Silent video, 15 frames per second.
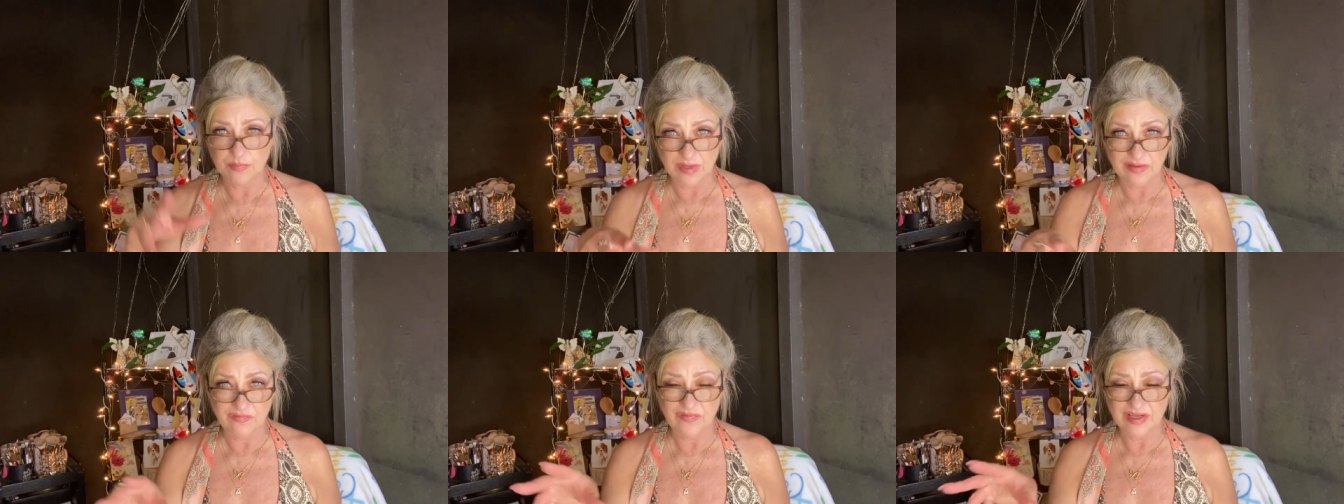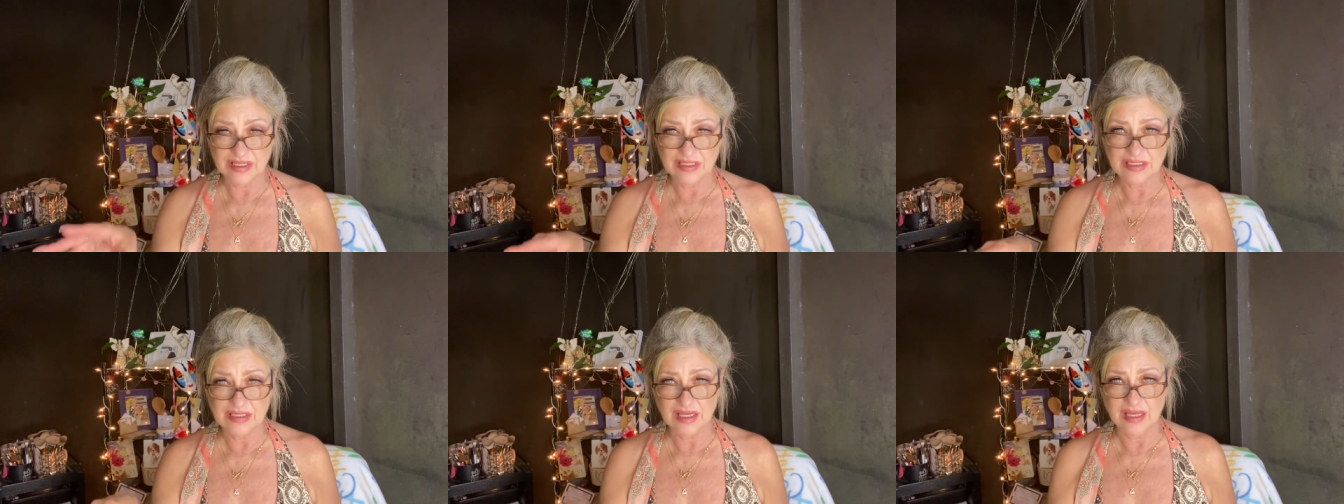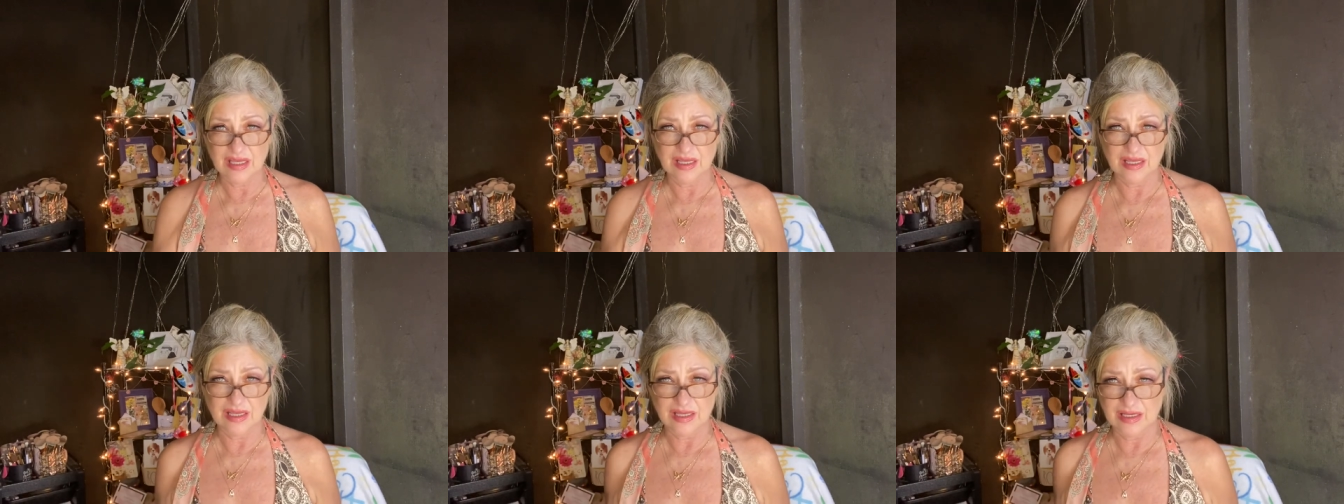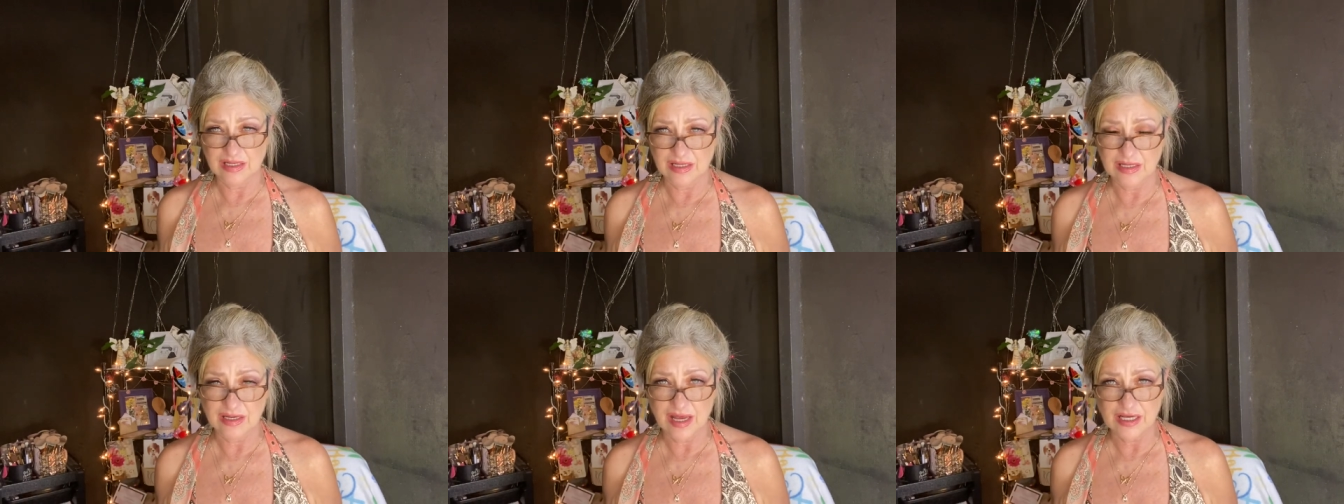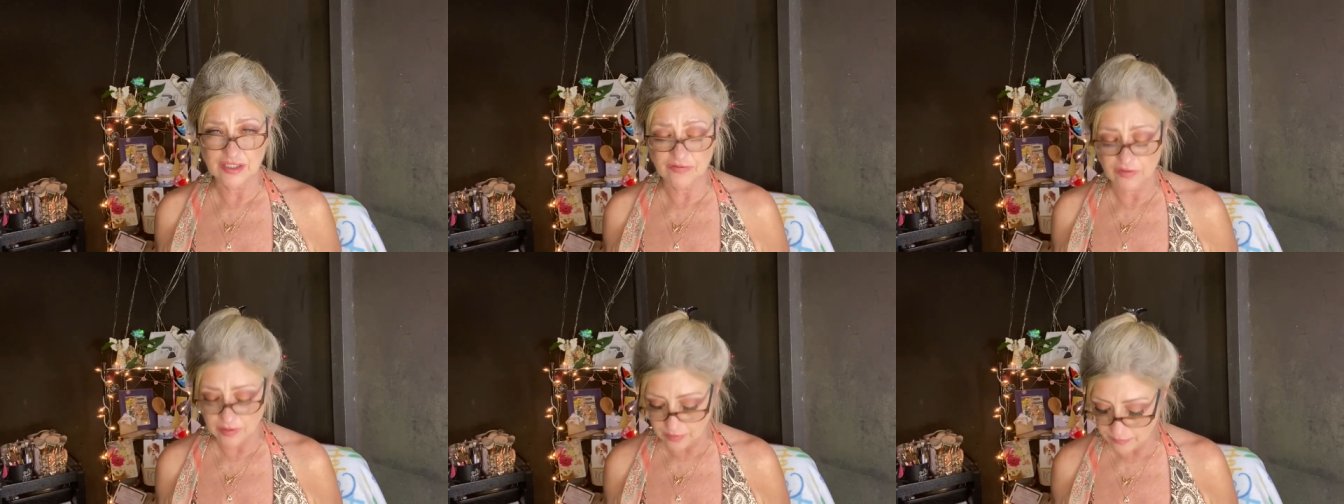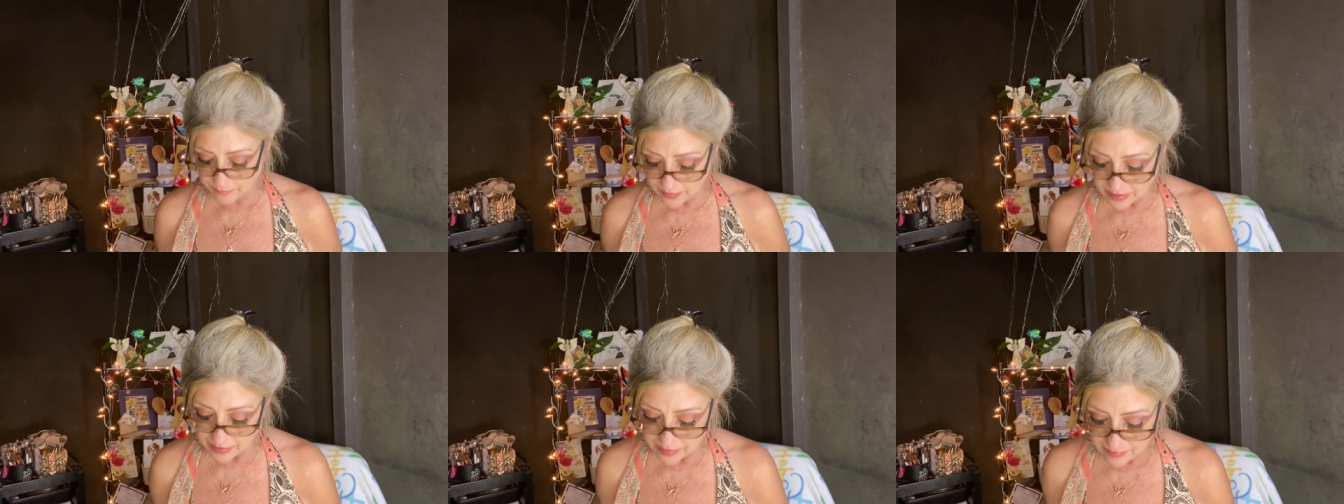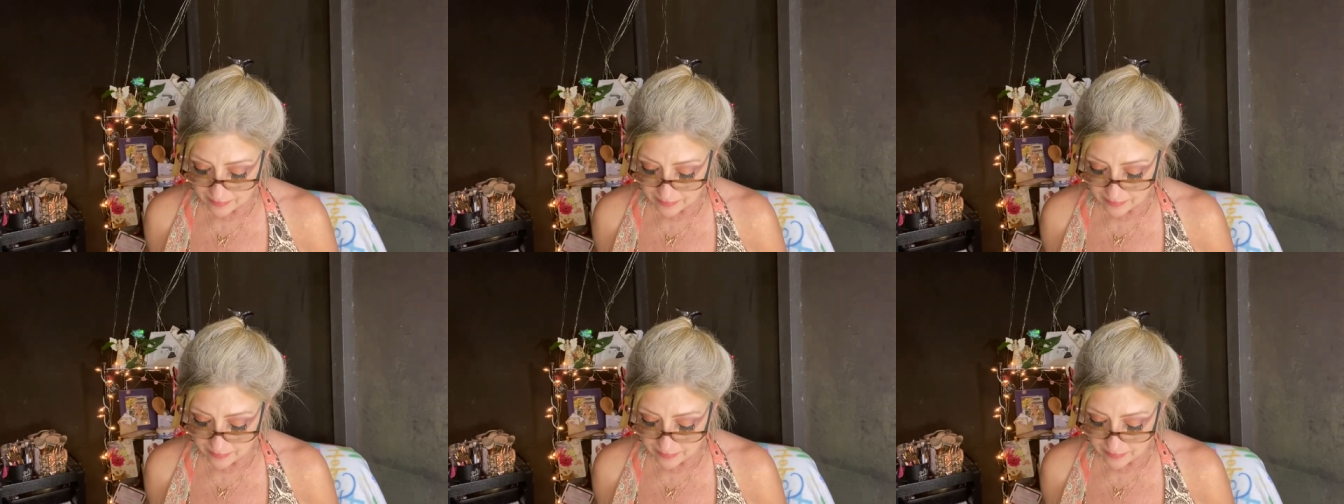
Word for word: Memphis and Nashville. But